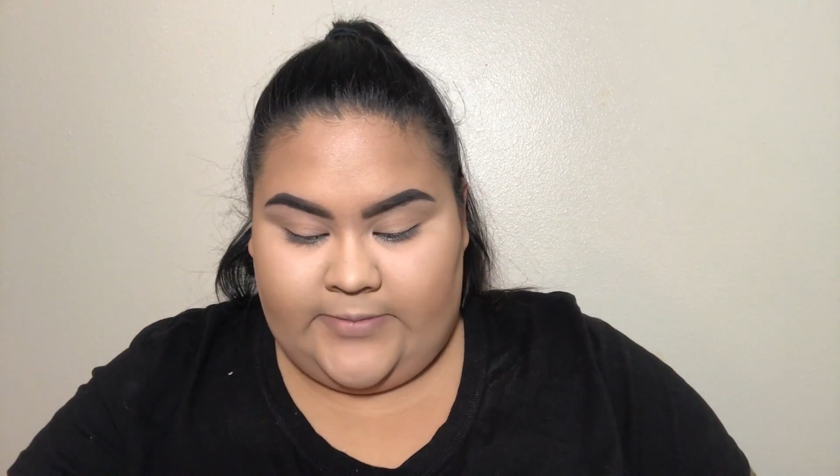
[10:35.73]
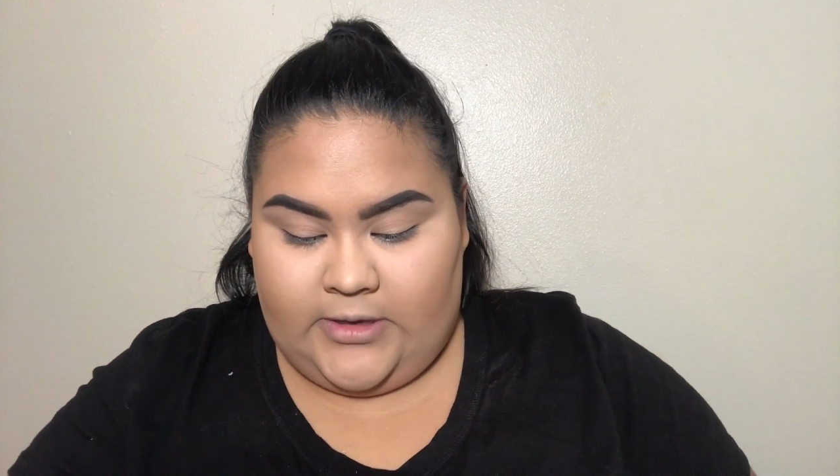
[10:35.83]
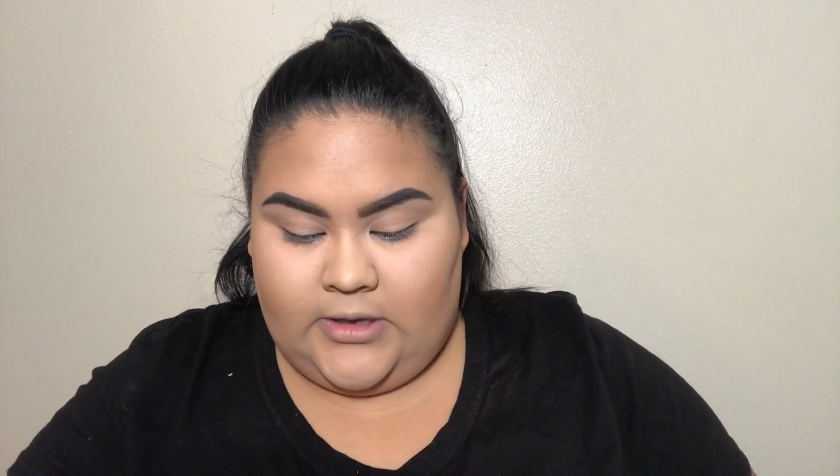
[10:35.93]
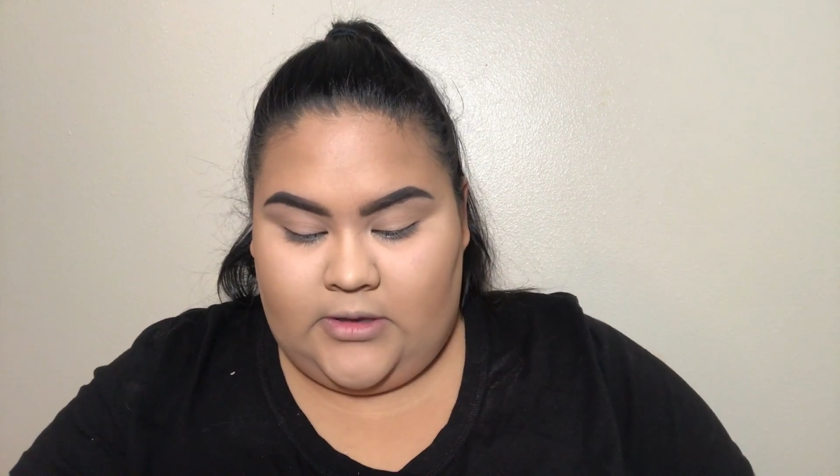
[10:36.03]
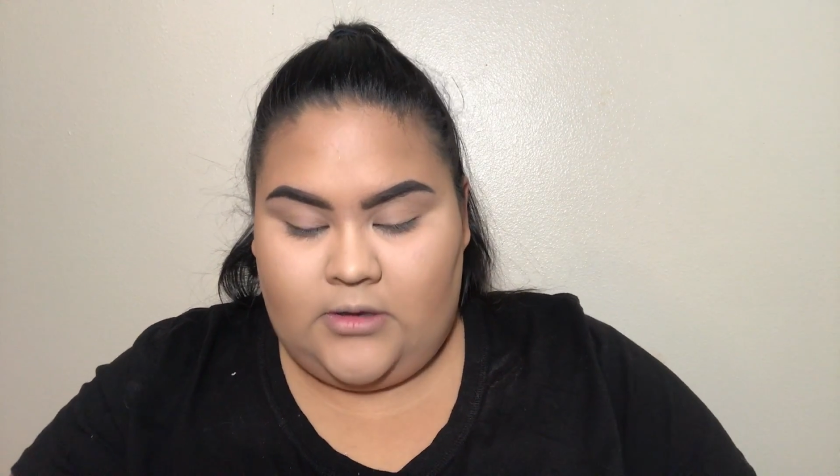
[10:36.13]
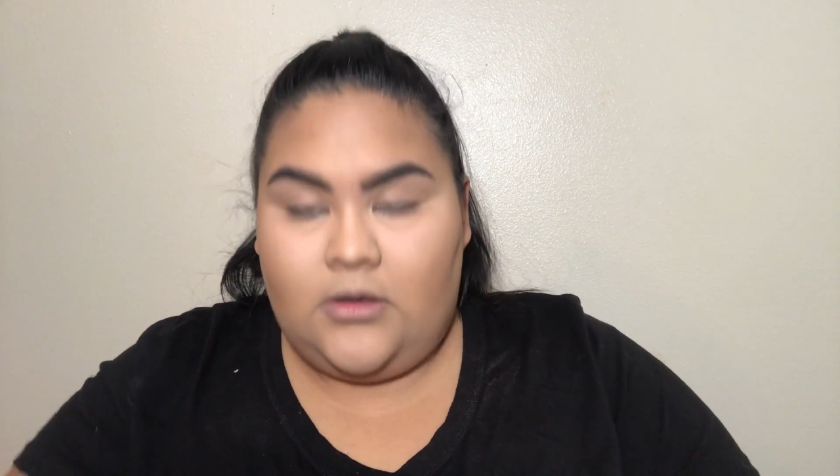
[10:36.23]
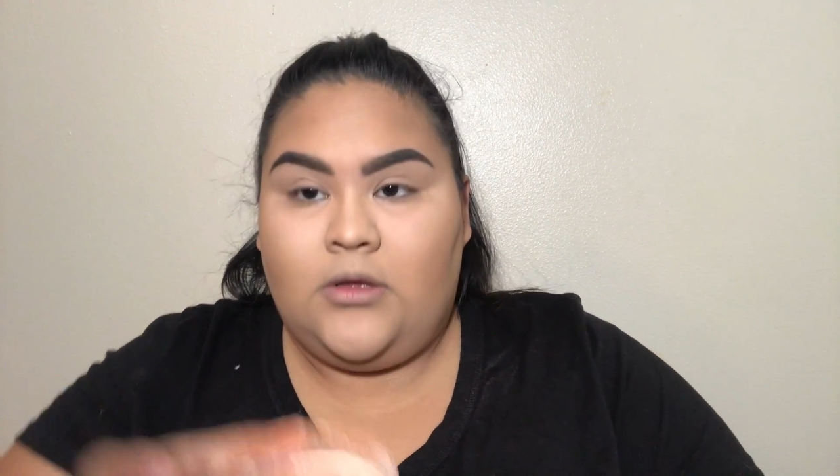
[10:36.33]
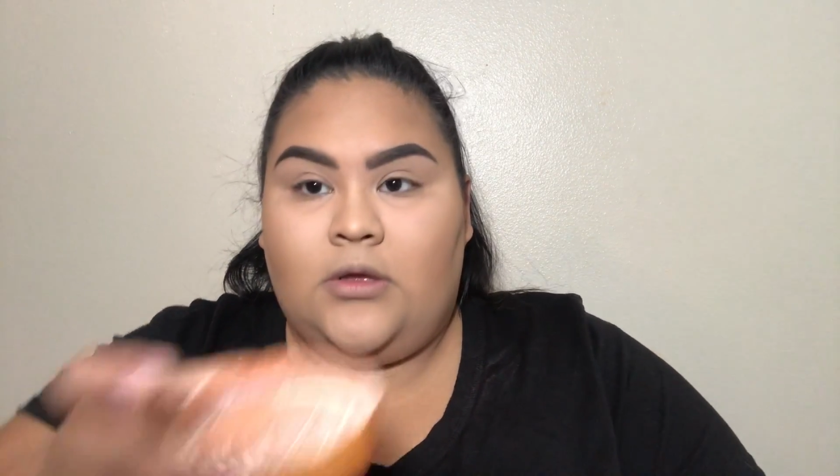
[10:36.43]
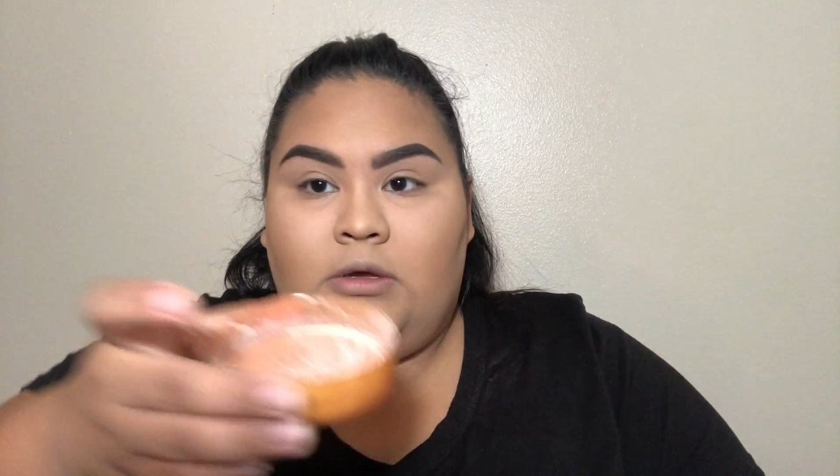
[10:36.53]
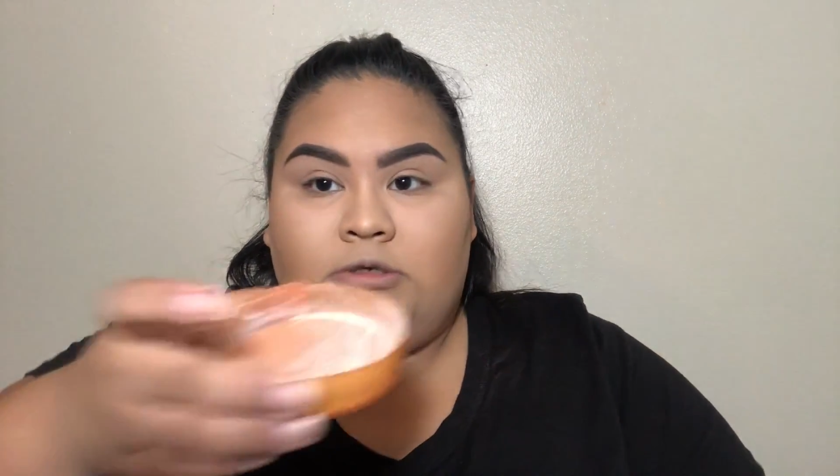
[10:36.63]
me.
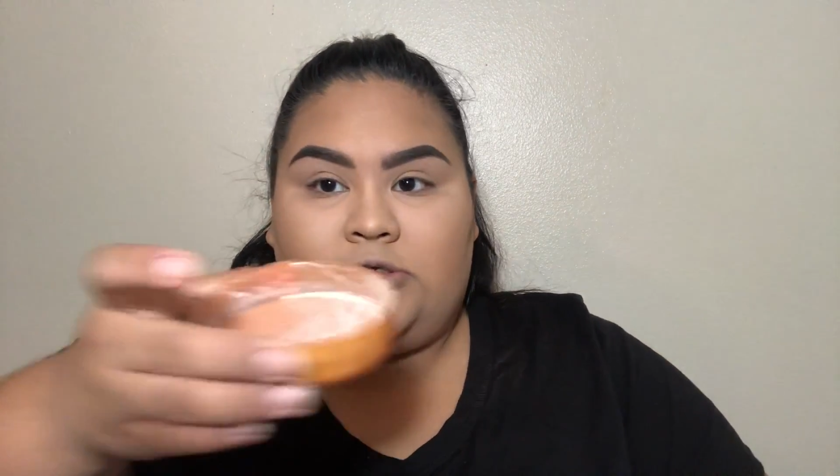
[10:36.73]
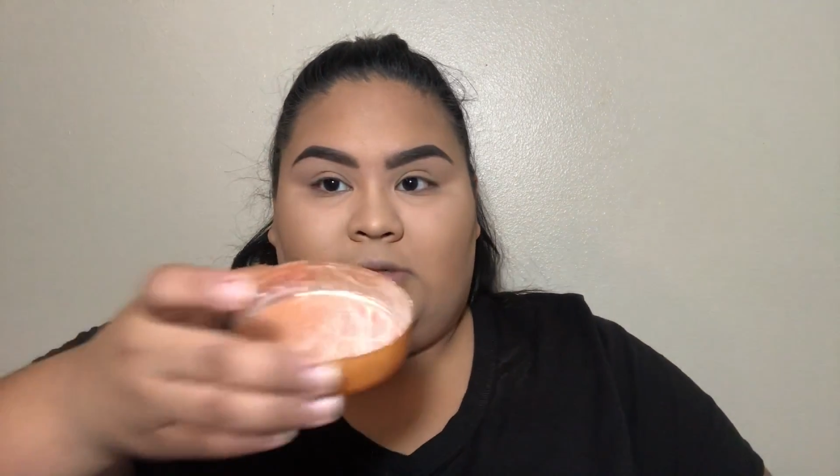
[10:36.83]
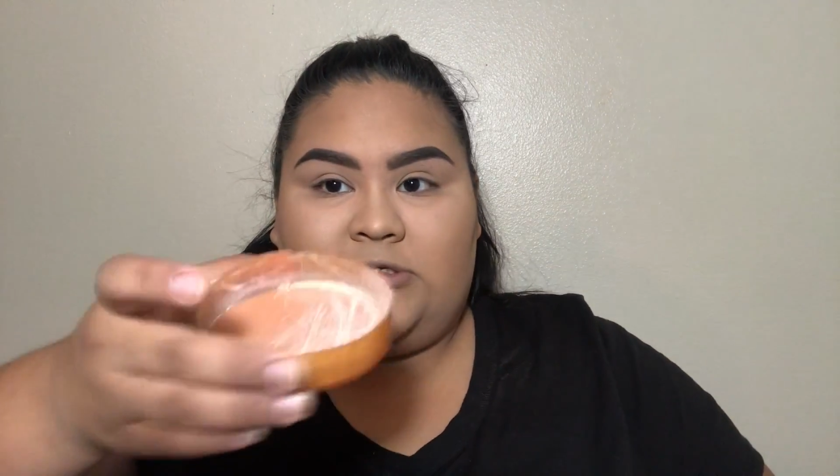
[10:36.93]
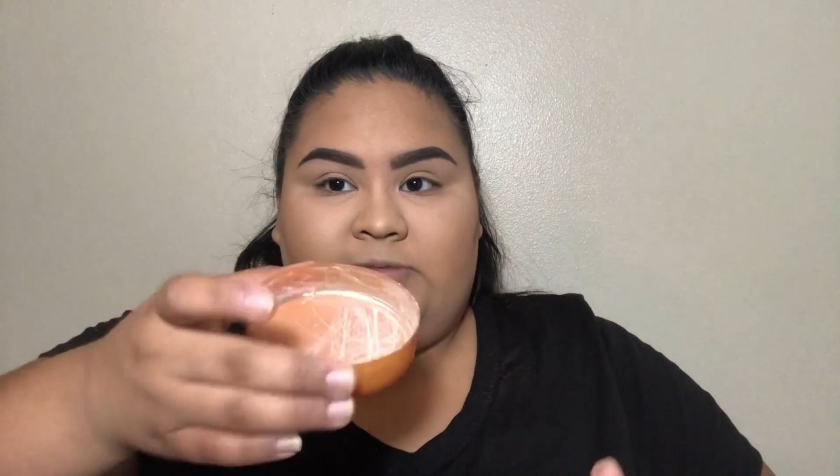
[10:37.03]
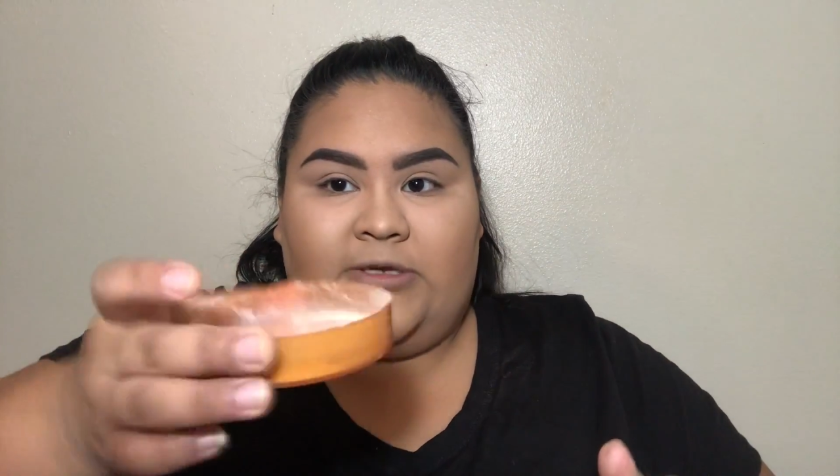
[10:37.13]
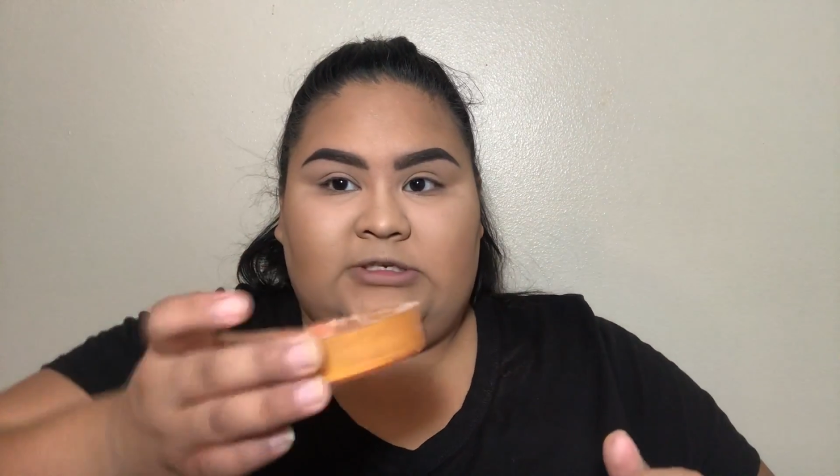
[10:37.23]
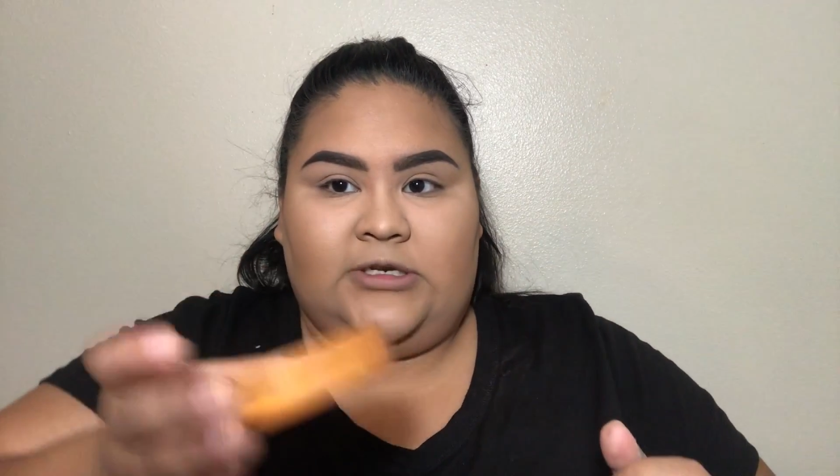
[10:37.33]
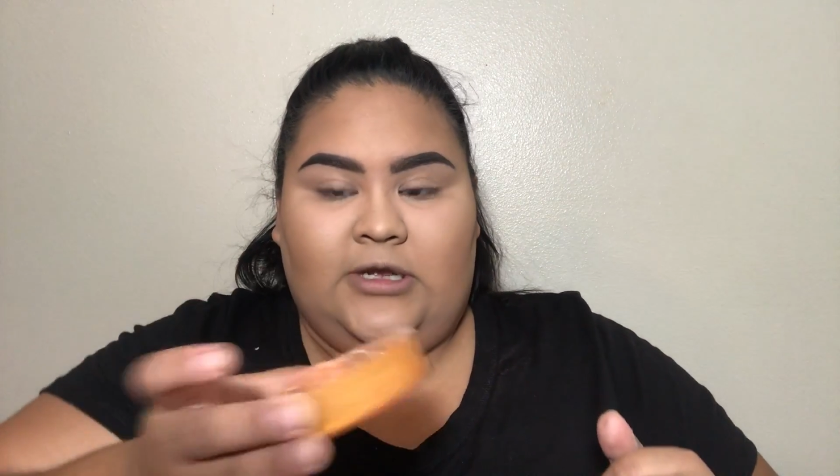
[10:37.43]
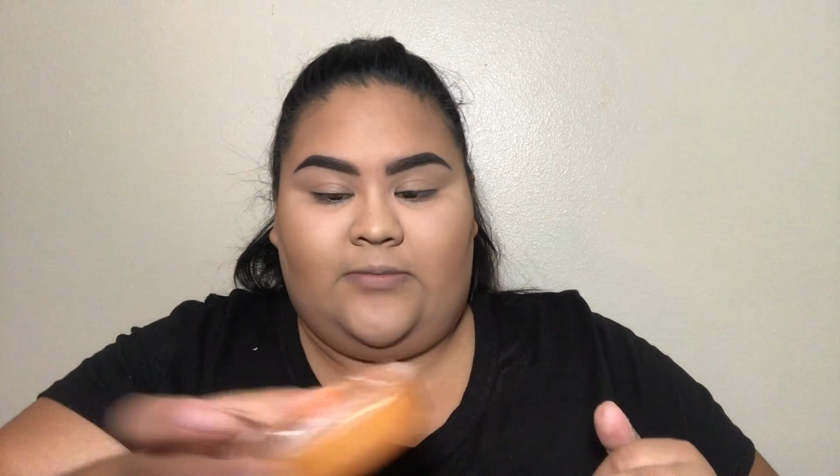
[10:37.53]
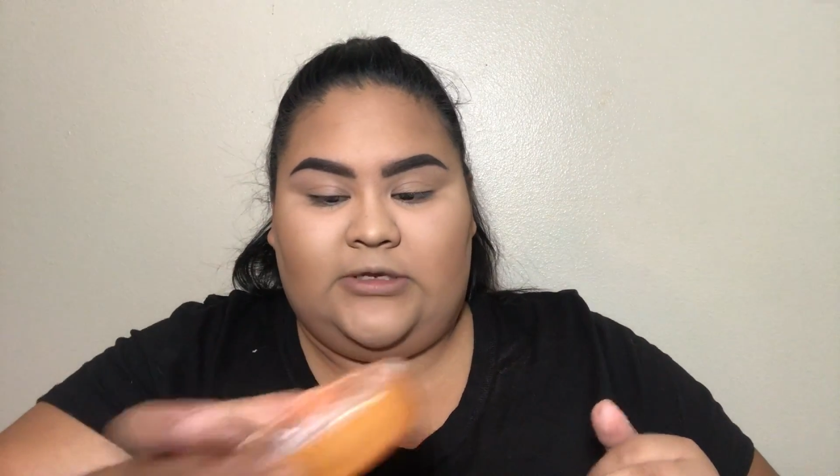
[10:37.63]
So I'm just
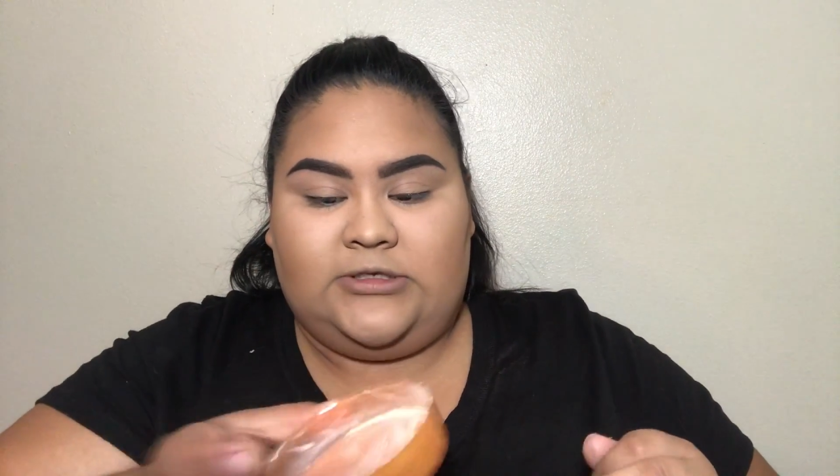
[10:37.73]
mixing it,